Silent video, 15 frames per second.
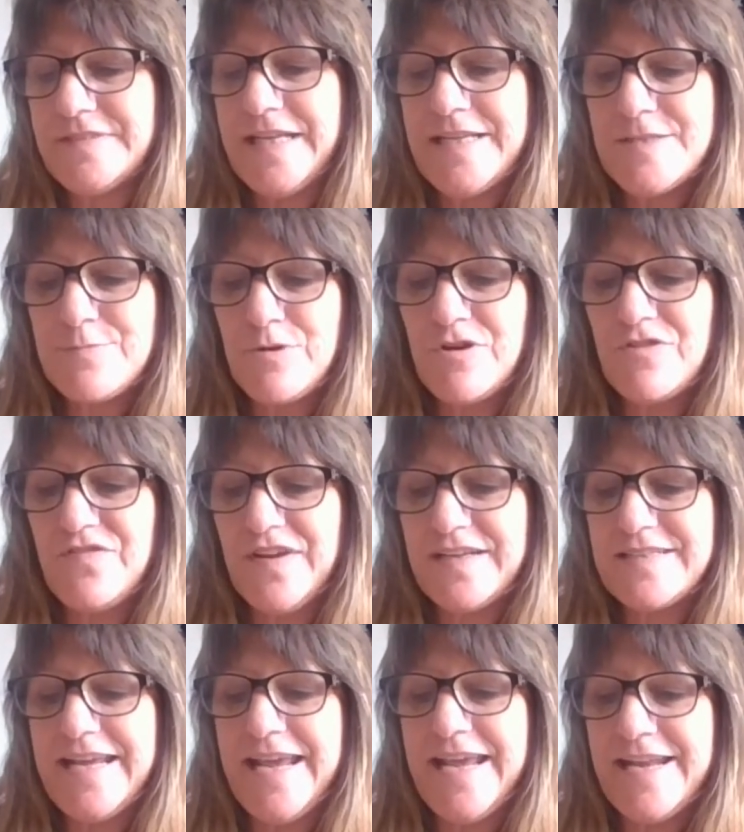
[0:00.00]
Is
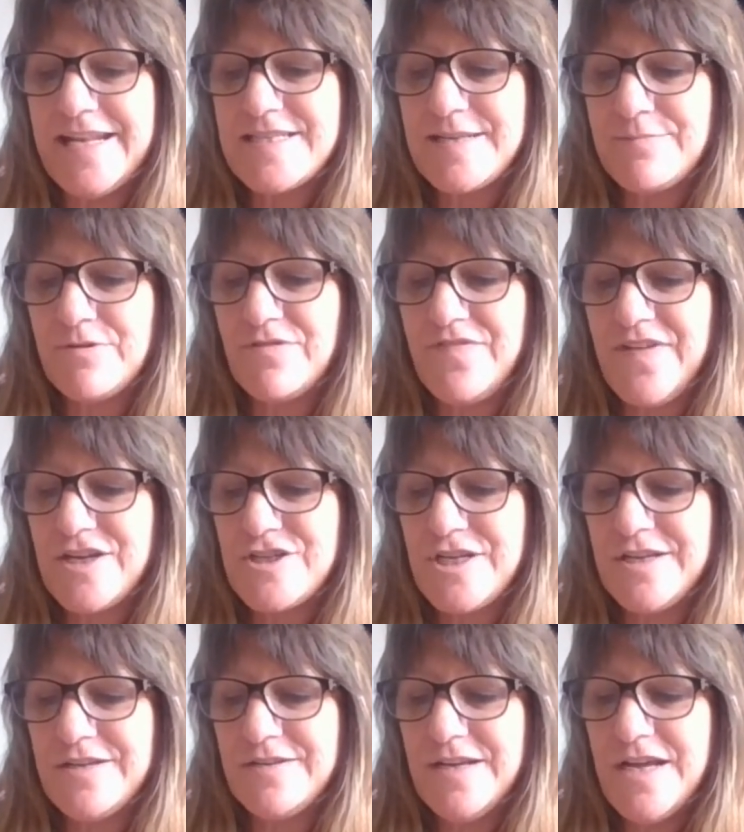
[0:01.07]
perfect in its
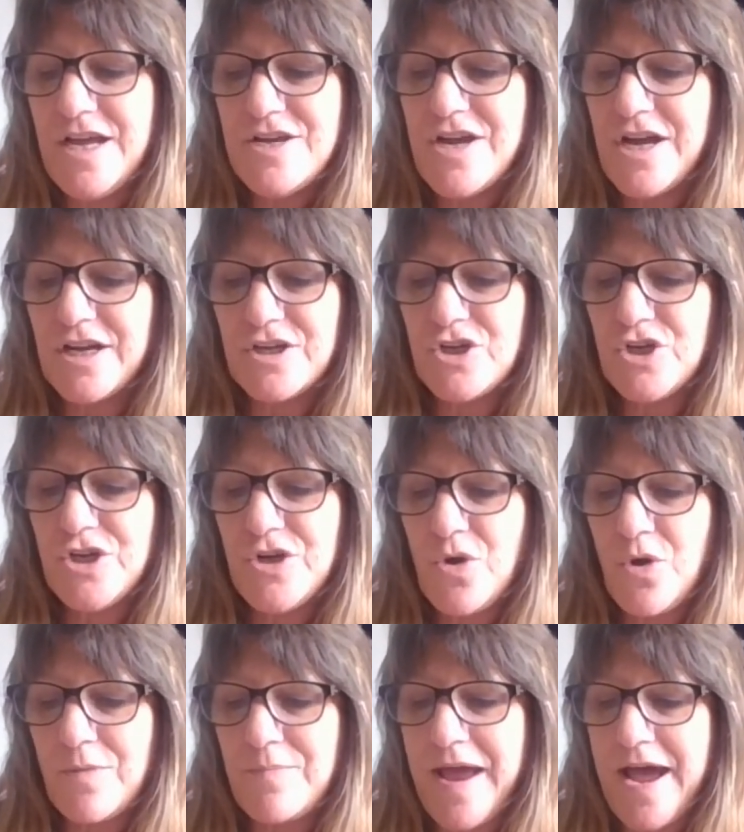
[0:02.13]
imperfection, not good
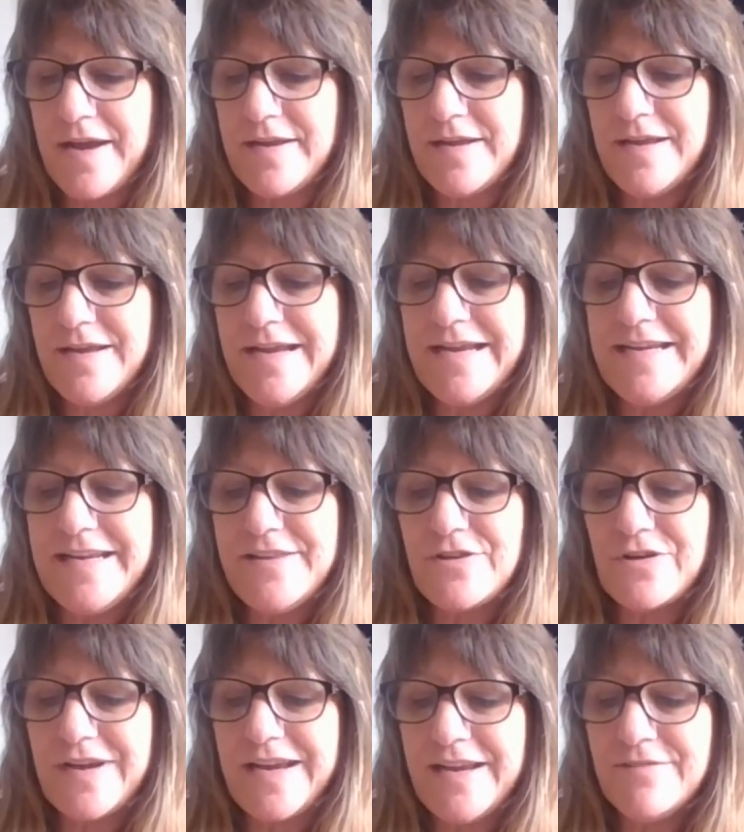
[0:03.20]
or bad,
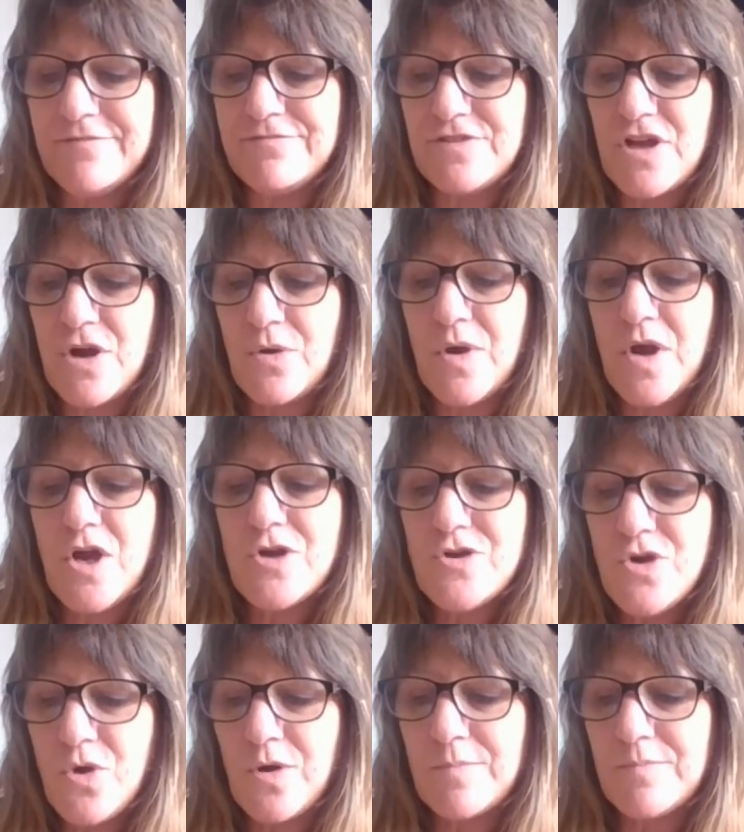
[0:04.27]
neither inflow
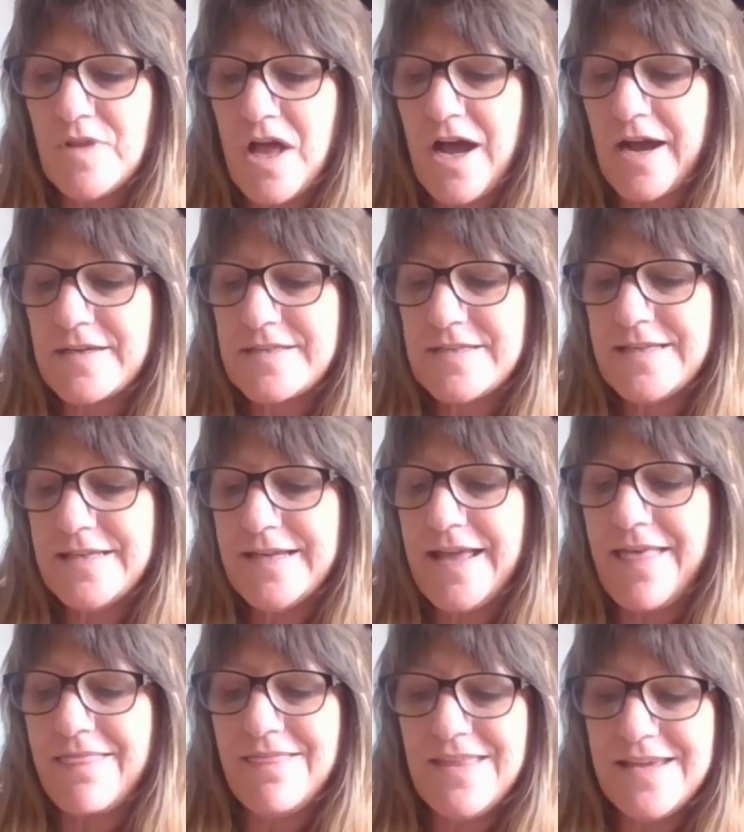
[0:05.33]
nor blocked,
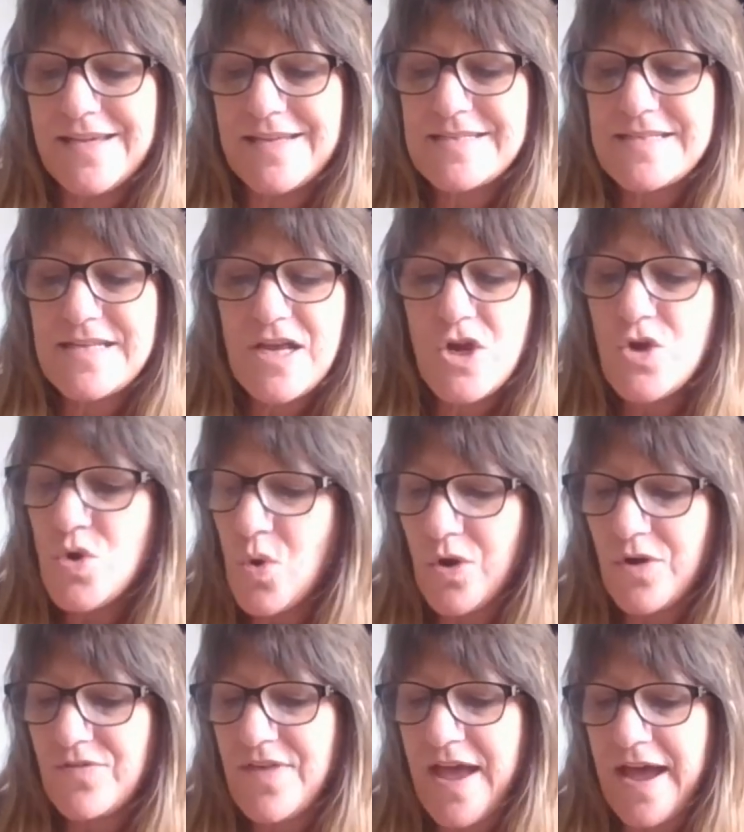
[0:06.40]
this
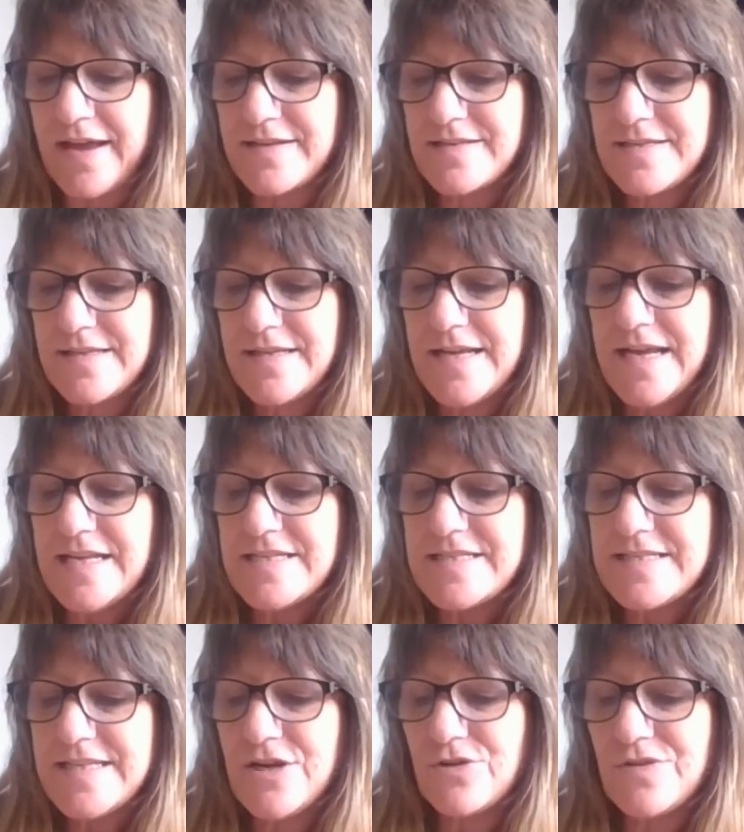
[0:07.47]
nor that.
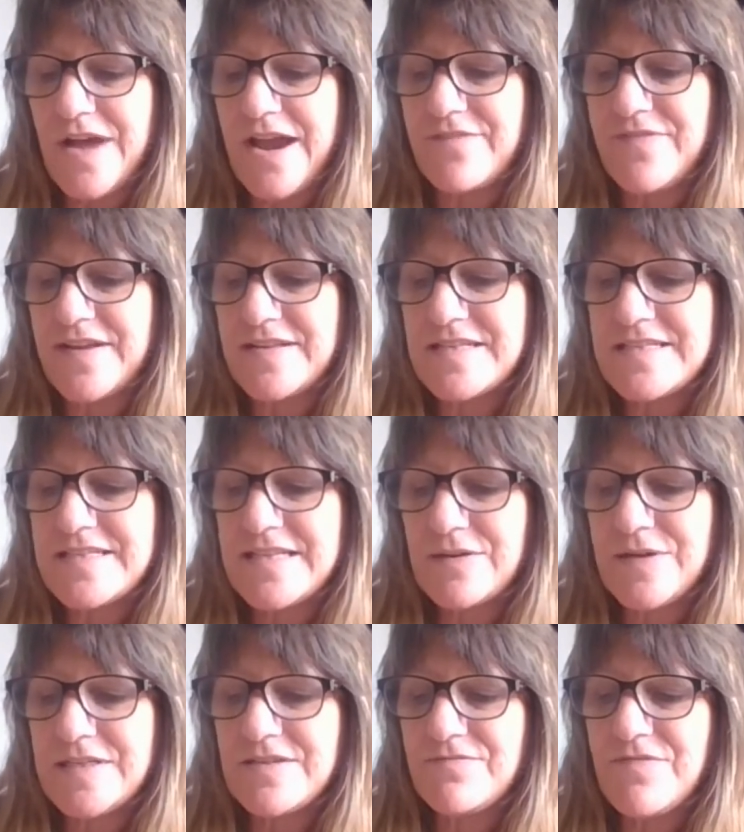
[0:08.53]
See your life as a
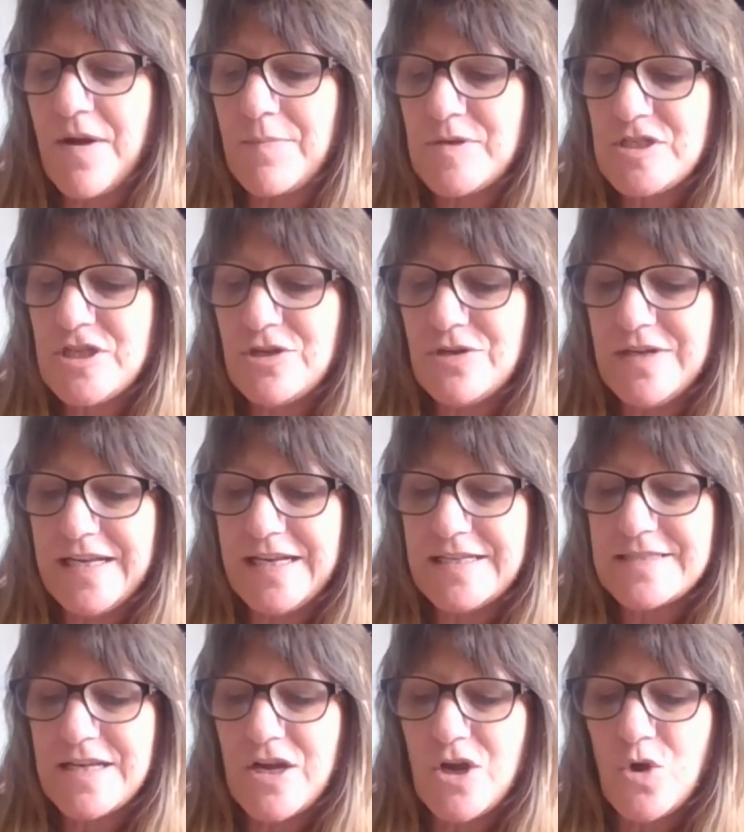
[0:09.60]
series of
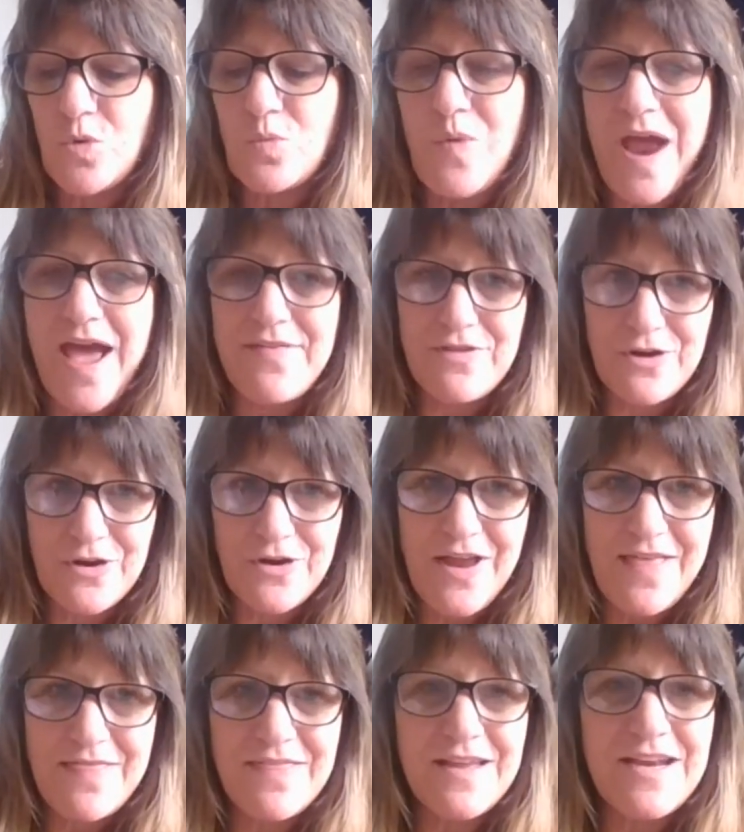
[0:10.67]
opportunities rather
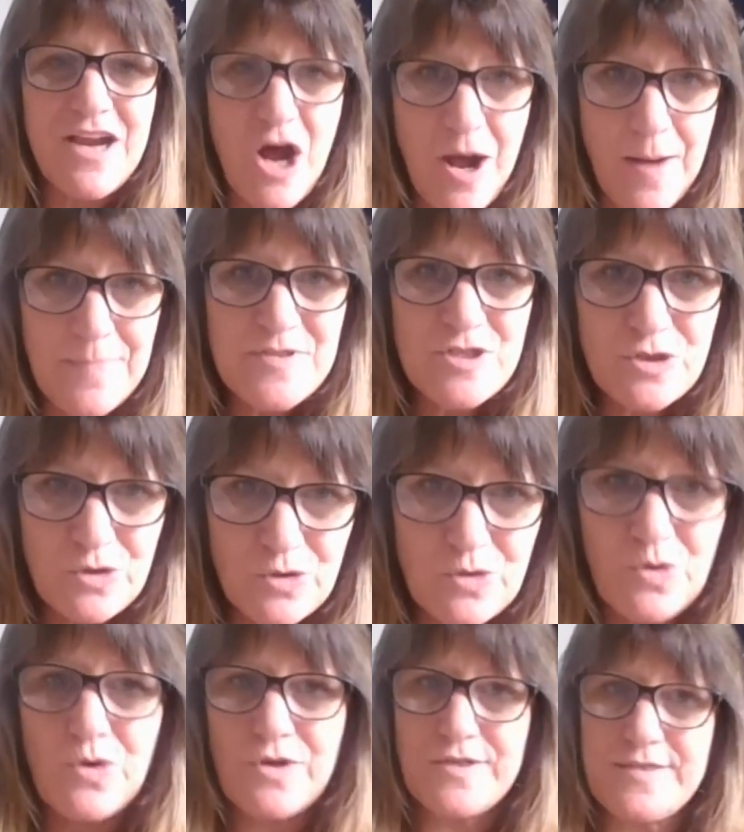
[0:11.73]
than an obstacle
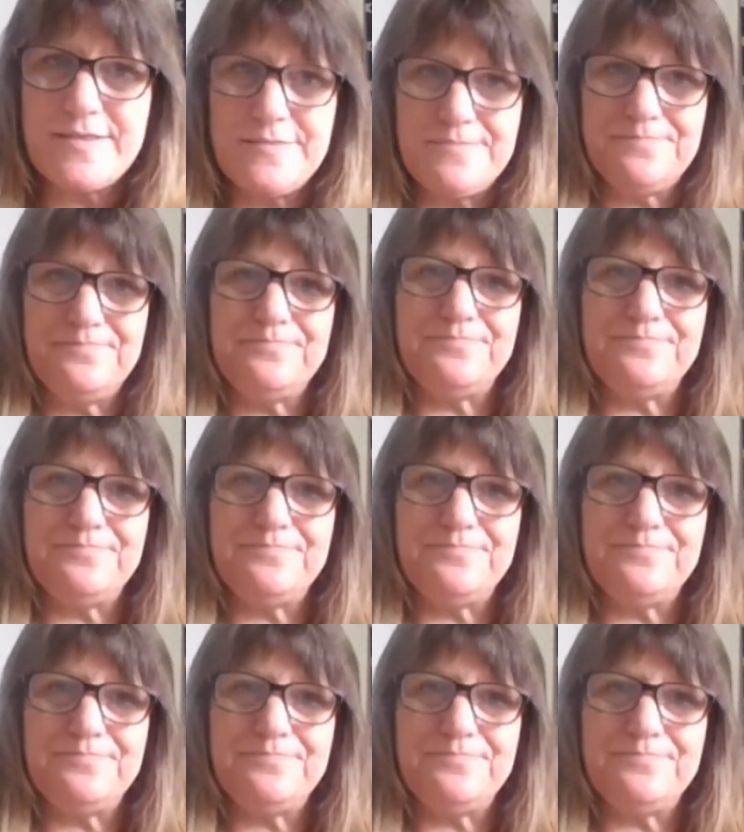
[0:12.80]
course.